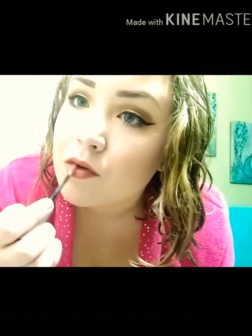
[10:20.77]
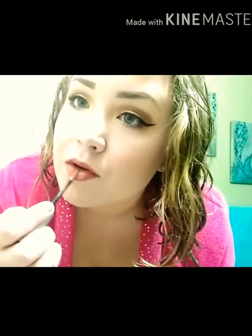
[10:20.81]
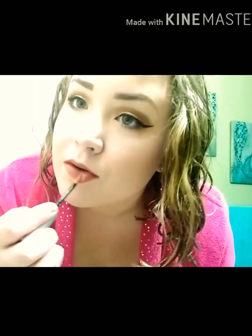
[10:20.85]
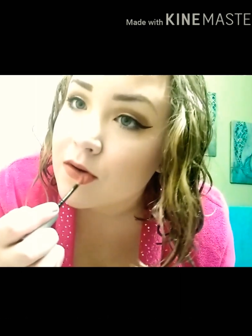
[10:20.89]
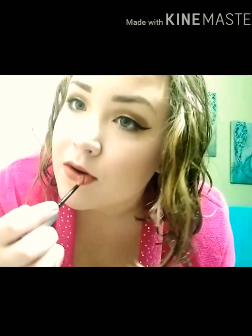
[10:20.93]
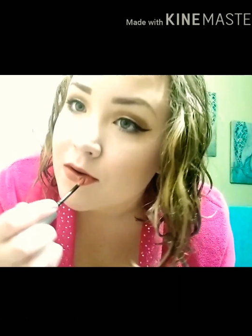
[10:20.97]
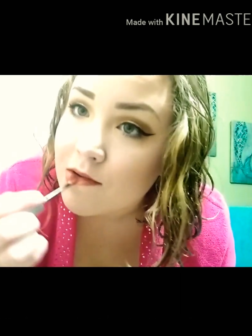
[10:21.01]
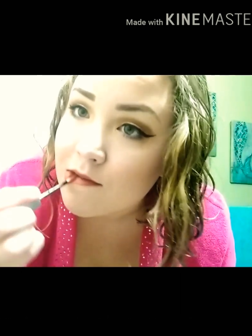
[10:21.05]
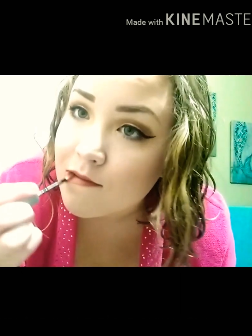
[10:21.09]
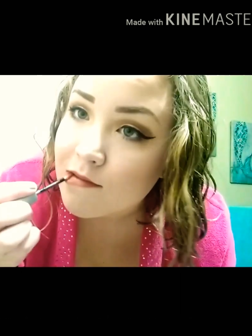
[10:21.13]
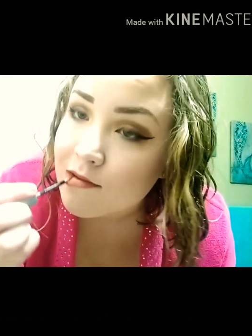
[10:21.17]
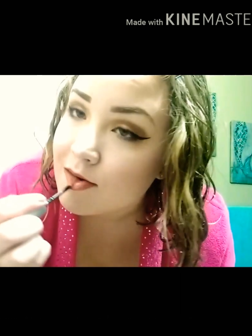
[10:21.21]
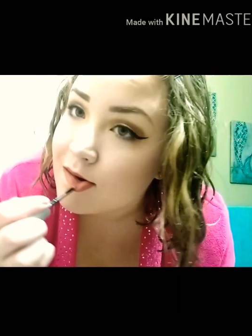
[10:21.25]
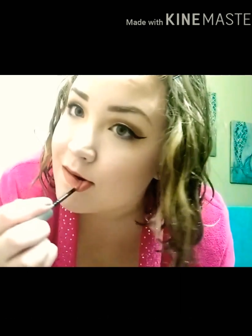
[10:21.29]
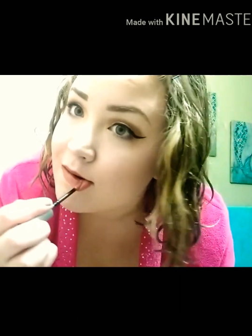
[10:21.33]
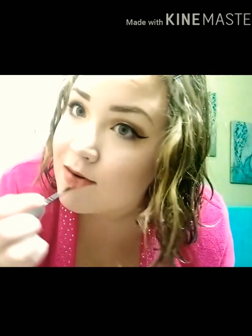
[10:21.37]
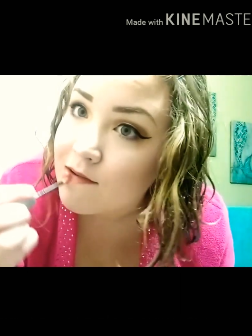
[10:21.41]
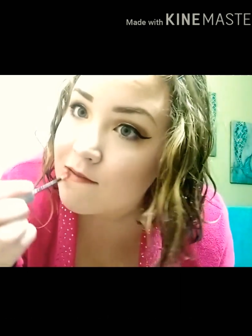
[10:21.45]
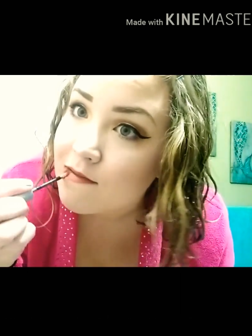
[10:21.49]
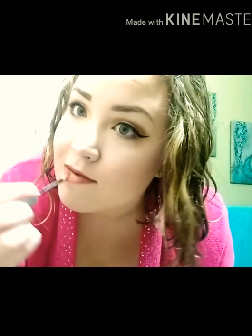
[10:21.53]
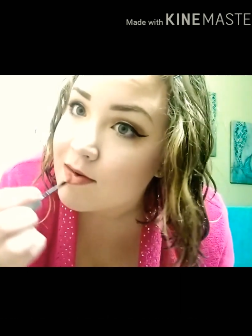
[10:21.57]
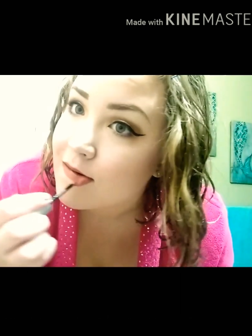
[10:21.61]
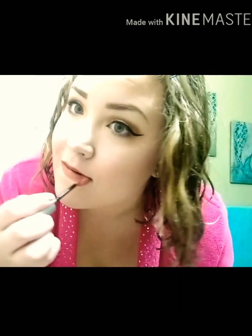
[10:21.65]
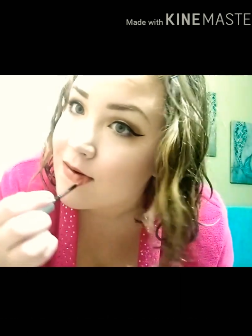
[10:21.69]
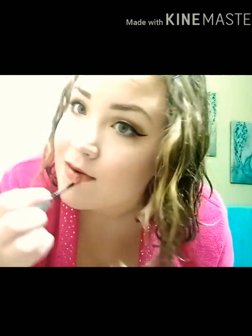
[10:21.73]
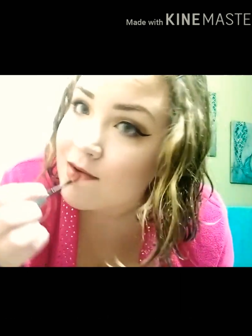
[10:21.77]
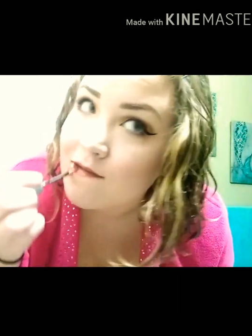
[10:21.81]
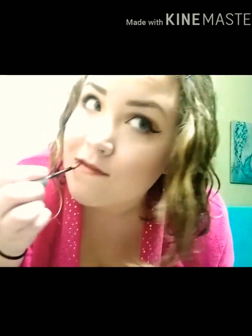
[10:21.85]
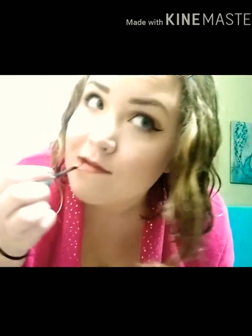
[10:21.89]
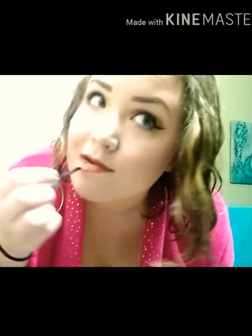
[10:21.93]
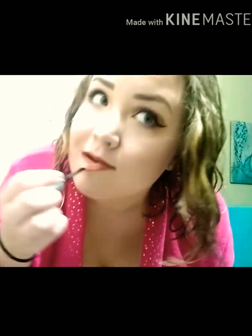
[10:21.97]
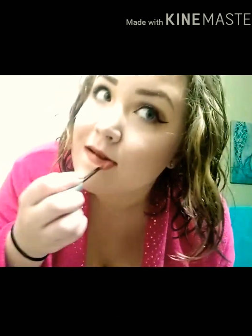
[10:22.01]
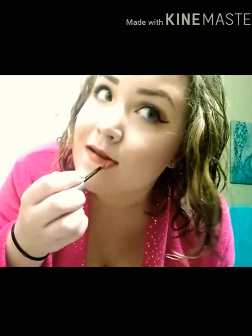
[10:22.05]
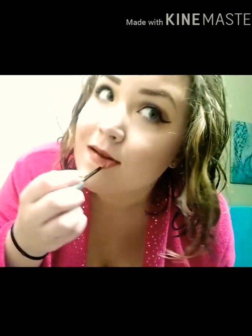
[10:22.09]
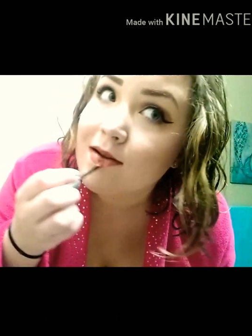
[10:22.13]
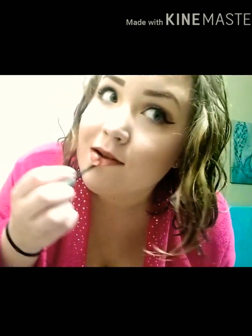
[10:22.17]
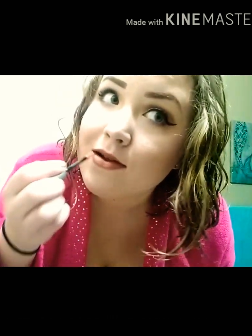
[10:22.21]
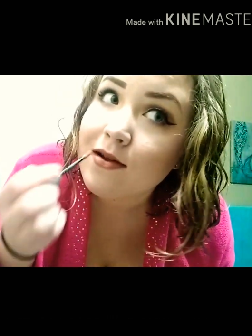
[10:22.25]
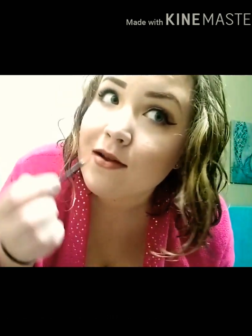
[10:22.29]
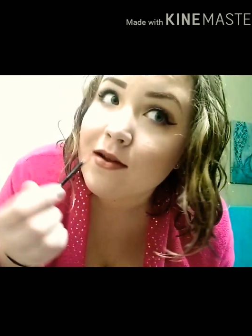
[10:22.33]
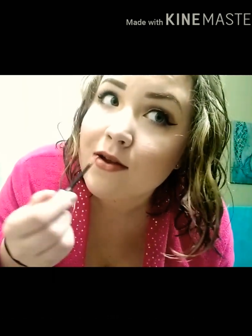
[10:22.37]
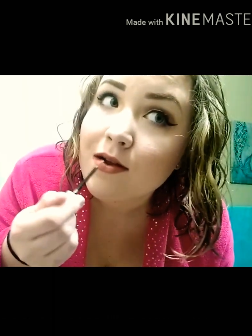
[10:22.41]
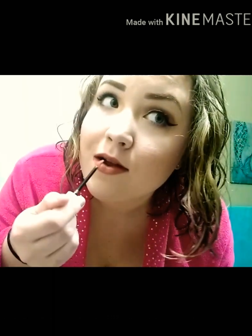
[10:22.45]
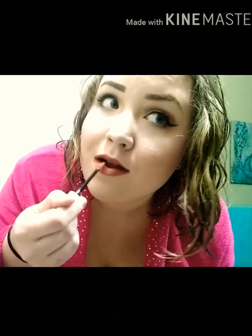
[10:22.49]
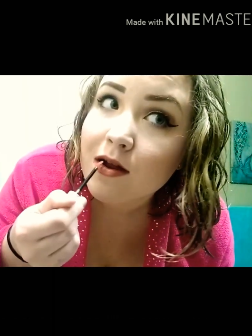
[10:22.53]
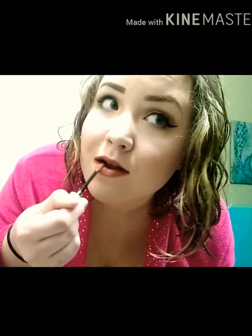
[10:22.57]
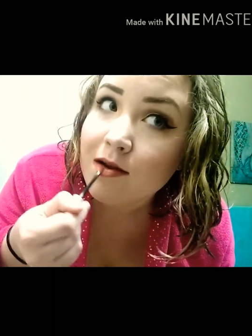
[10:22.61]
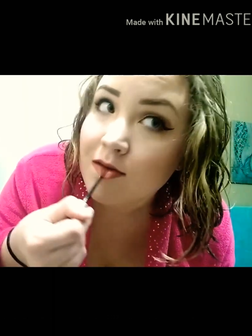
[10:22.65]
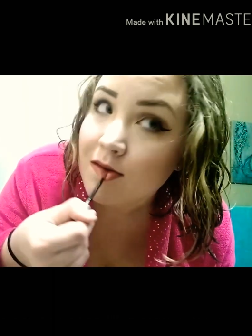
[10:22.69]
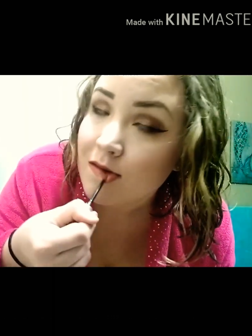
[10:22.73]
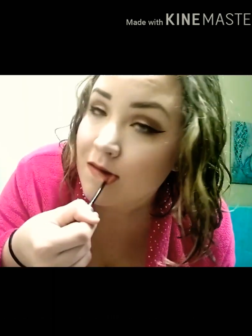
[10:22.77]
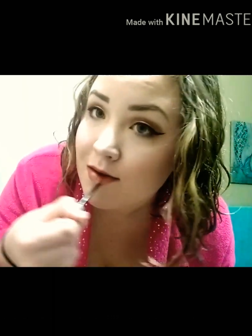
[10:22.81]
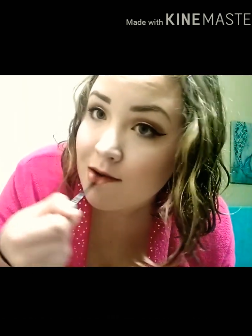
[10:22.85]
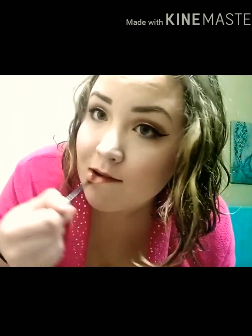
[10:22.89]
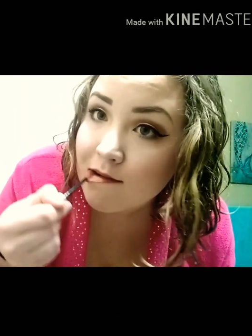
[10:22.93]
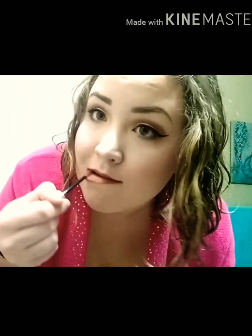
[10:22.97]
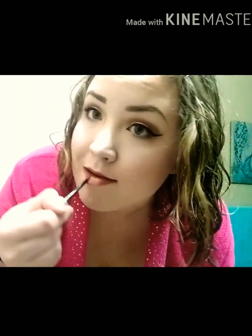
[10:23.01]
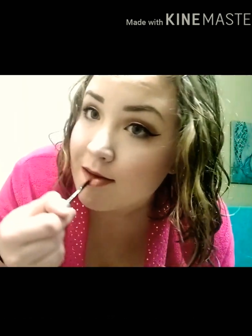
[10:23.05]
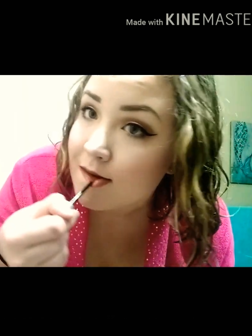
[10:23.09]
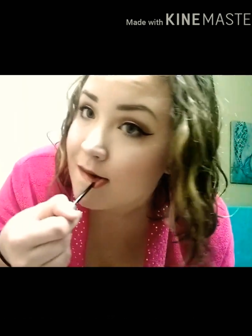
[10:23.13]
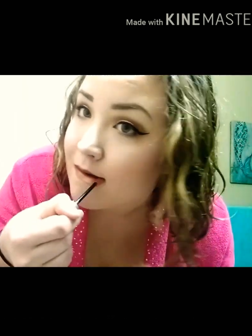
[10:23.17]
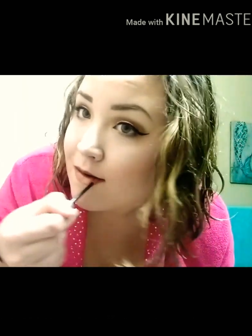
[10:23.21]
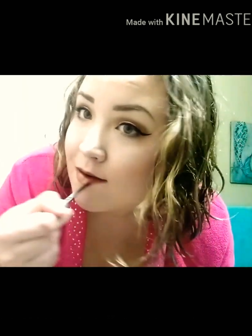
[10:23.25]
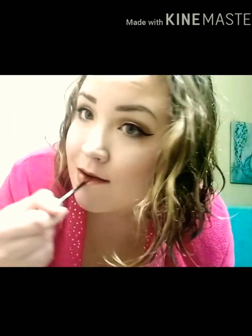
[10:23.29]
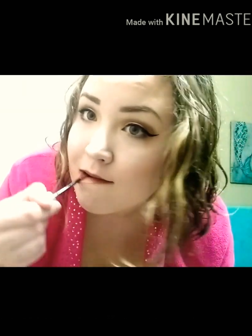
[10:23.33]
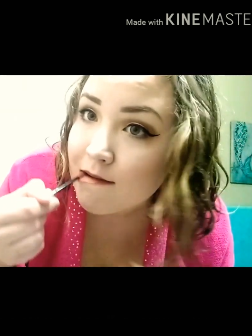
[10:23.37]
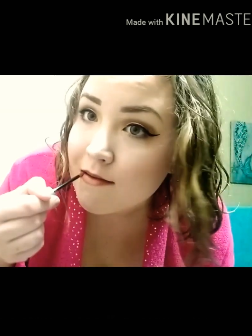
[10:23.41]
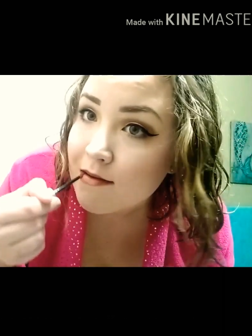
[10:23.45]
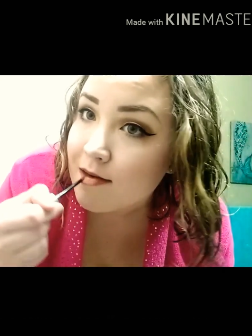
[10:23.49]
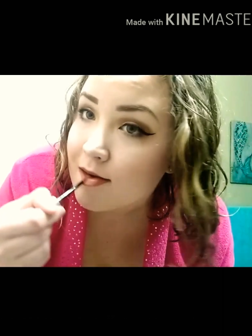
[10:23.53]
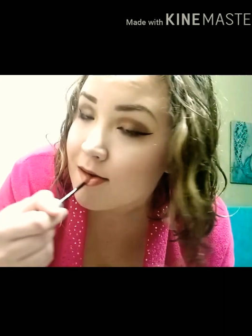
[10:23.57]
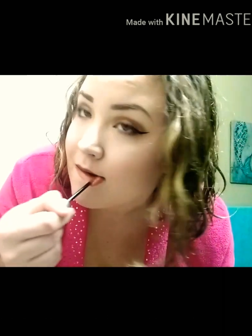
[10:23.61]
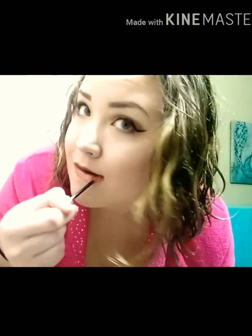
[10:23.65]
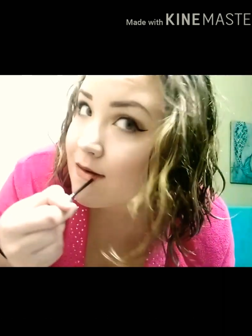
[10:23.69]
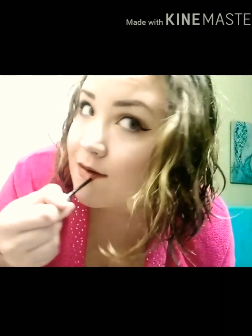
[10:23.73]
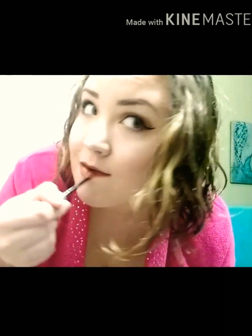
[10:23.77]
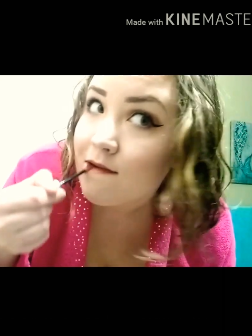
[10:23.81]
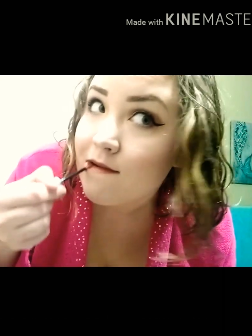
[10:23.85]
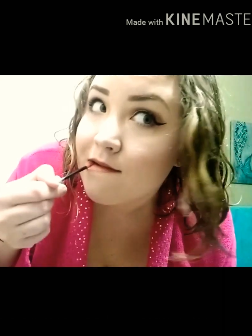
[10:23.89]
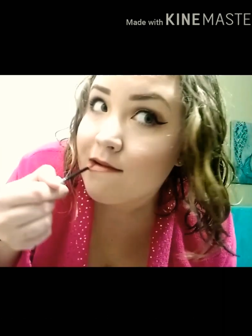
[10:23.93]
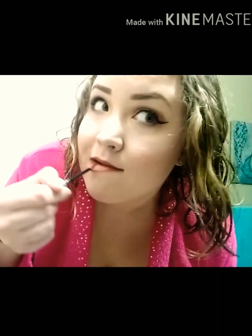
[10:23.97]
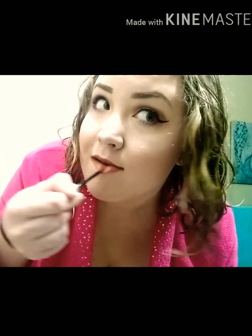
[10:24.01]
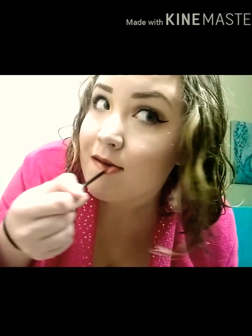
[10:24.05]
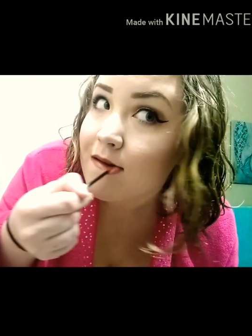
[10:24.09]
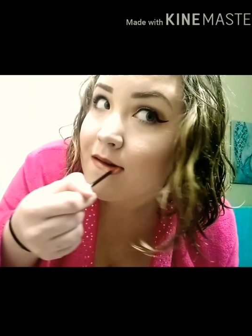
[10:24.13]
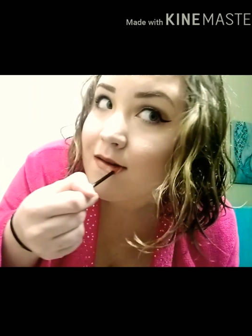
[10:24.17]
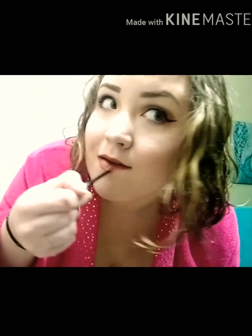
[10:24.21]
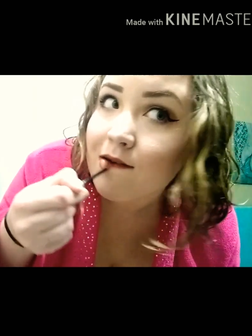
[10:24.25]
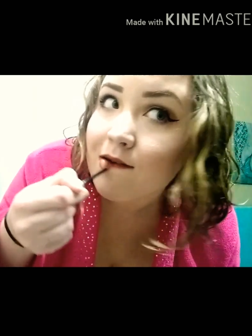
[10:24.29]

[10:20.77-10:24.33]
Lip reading: lip gloss in the shade Mango Juice, and I like to